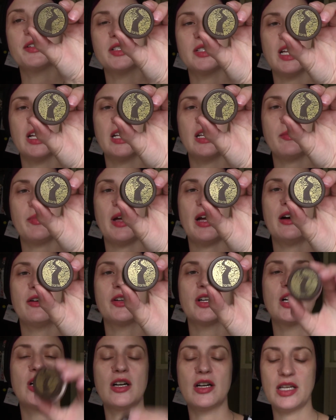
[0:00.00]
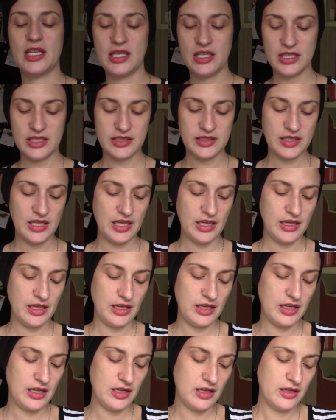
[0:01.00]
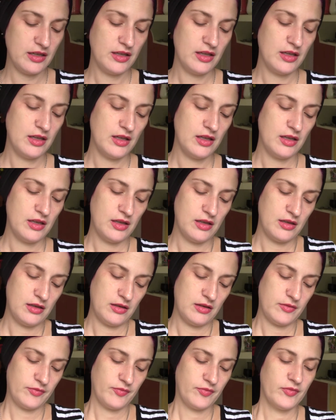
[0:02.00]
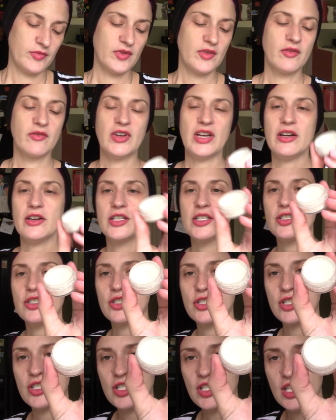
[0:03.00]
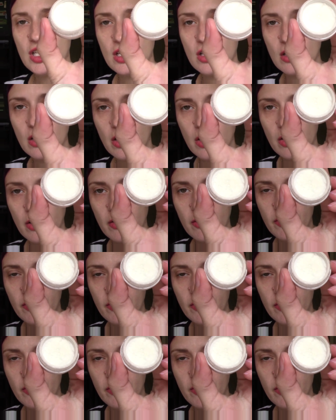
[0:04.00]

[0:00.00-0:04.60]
Setting Powder. It is a very sheer,